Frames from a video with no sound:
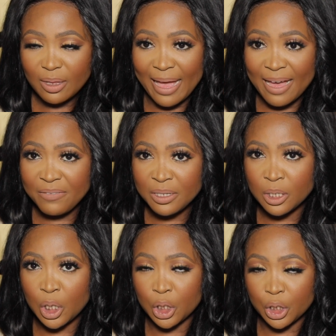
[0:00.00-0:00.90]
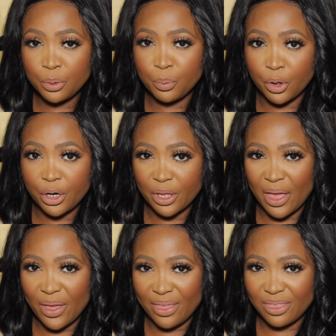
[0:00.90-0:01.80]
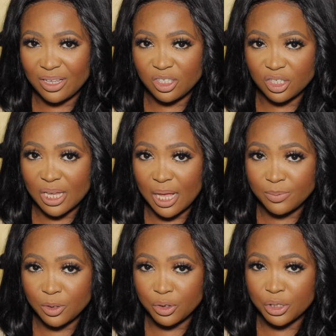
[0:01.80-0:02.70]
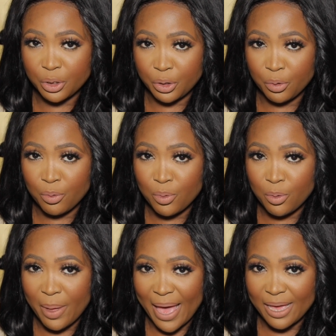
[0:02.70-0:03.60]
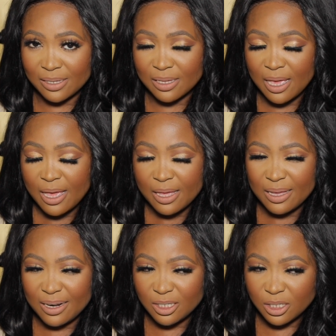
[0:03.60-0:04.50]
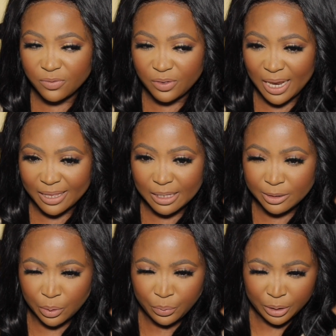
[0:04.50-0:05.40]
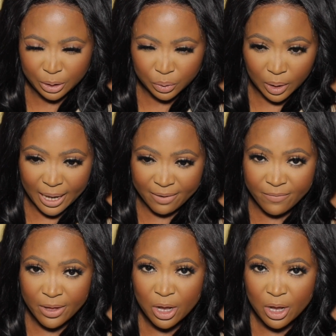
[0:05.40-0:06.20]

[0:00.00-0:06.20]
having a good work ethic just helps you secure more bags. And I just feel like there's no need to have